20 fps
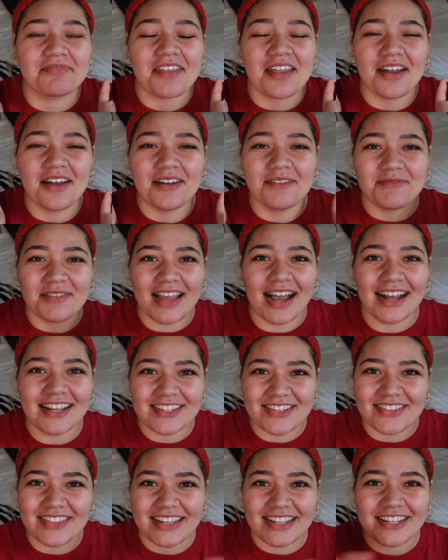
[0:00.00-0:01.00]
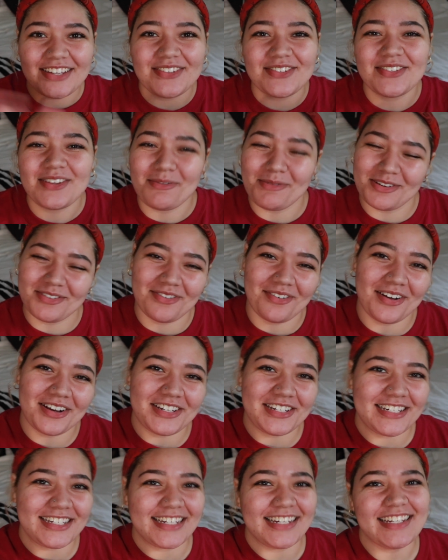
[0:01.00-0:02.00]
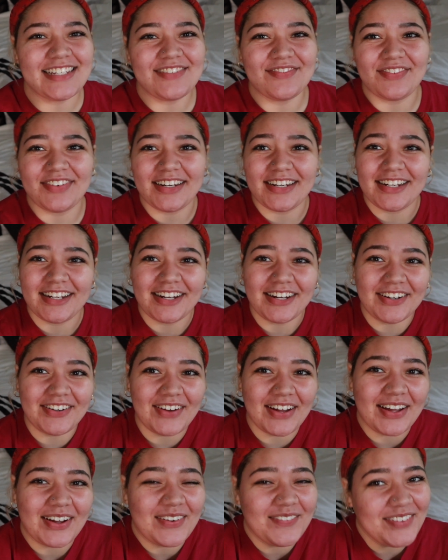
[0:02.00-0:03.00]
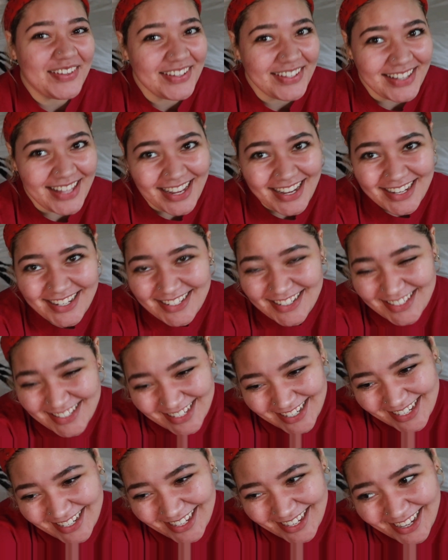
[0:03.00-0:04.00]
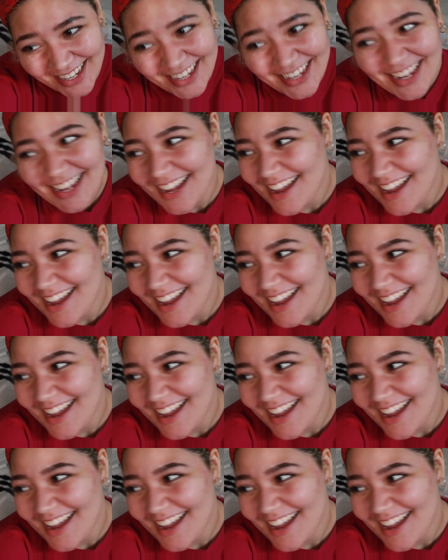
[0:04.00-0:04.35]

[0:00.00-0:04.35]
Yeah, so thank you so much for watching today's video. I hope you liked it.